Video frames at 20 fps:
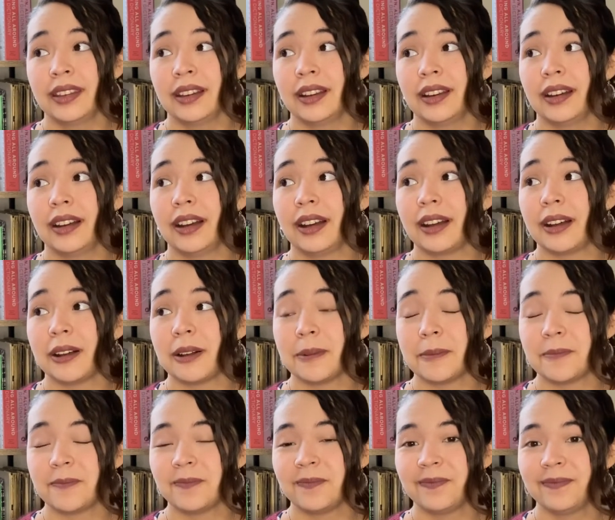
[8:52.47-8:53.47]

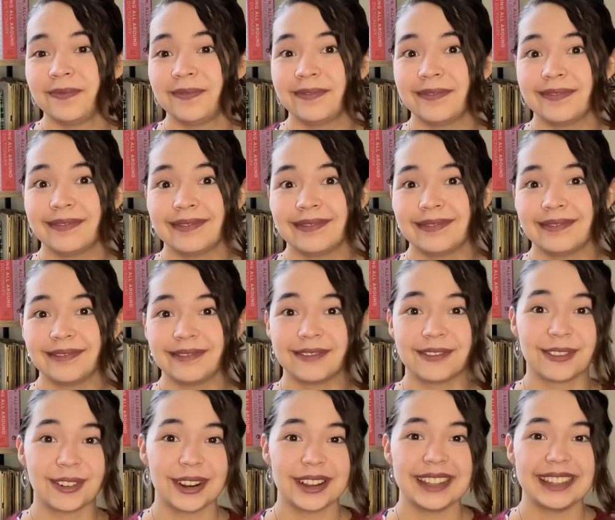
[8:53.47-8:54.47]
um,
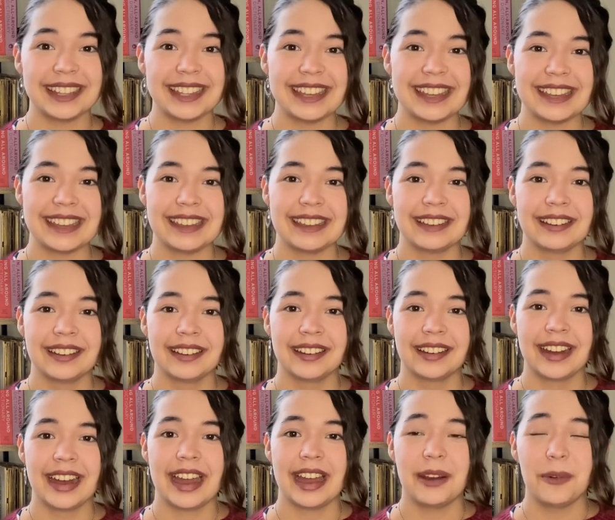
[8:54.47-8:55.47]
really
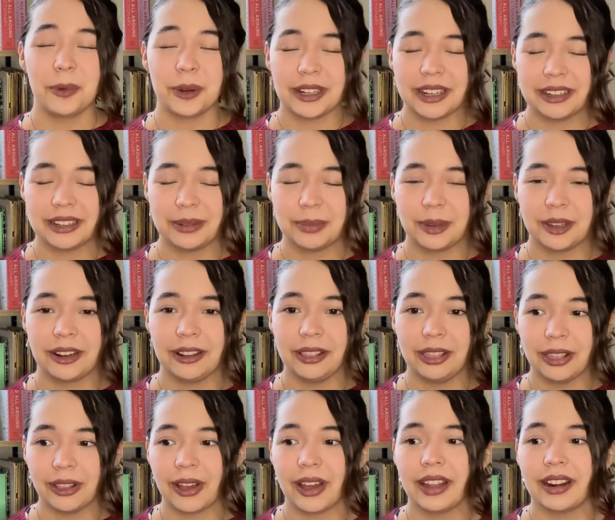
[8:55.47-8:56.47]
I wanted to put a
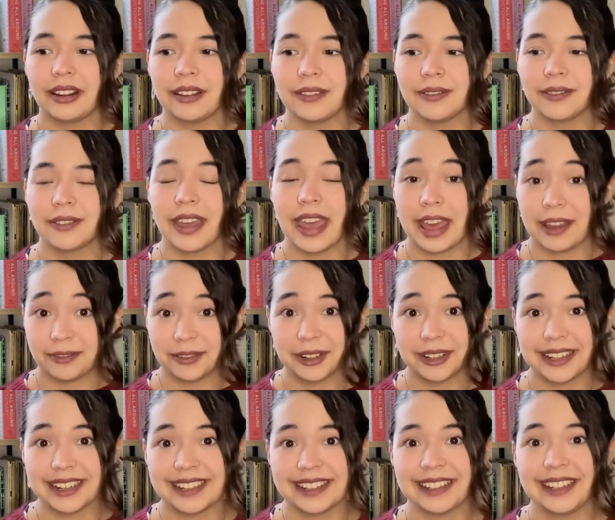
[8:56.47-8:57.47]
lot of effort
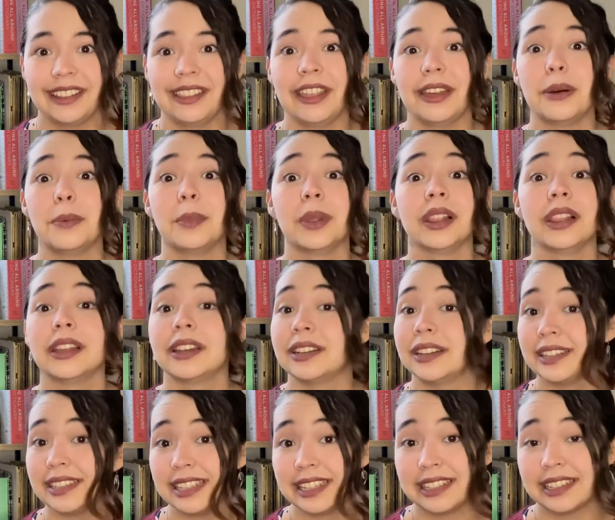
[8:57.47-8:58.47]
into them a lot
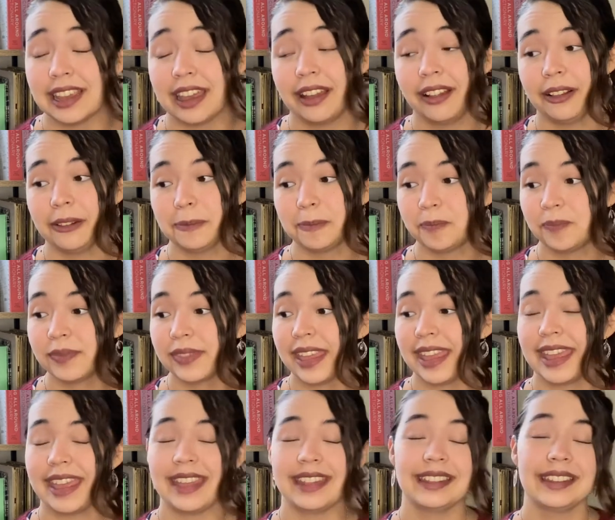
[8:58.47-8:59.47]
of detail
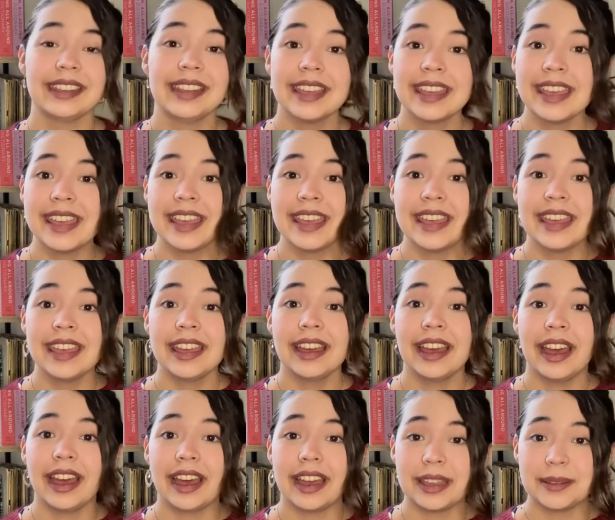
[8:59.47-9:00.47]
and
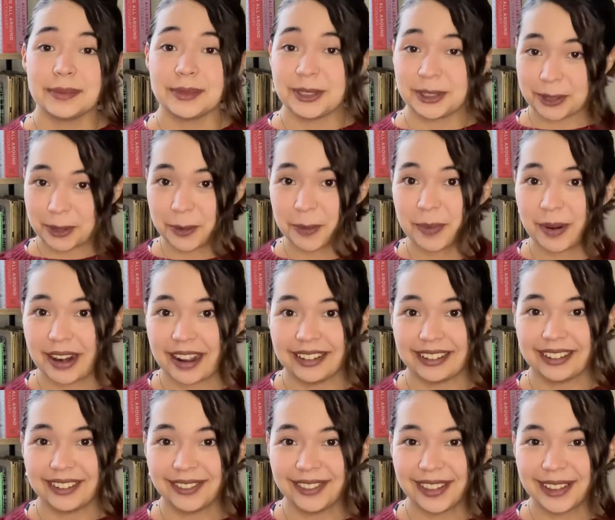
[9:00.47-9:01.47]
I'm so proud
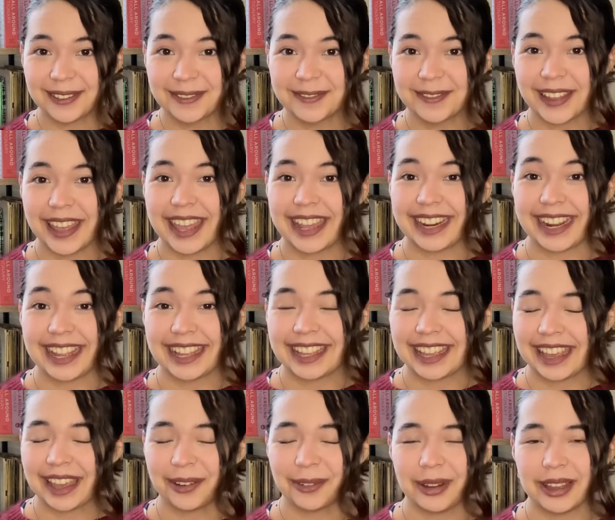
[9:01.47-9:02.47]
of them and I
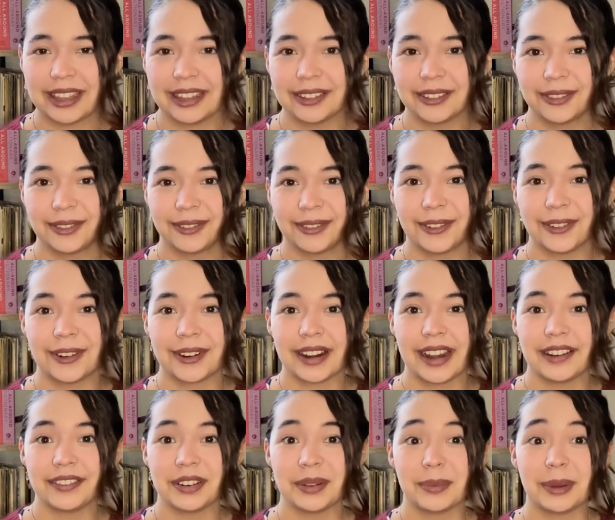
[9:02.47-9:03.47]
can't wait for
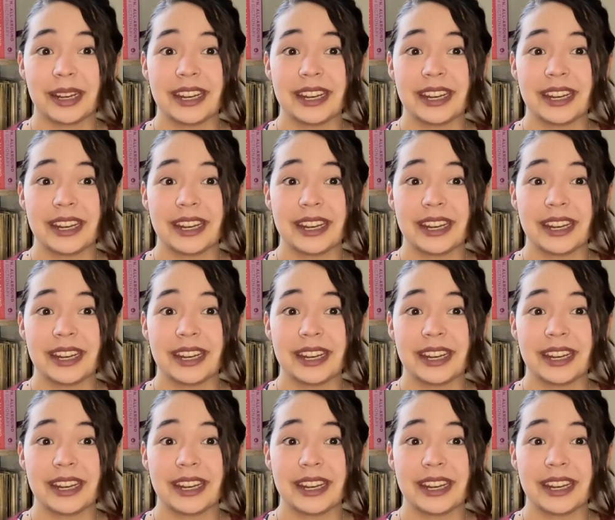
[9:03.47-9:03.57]
everybody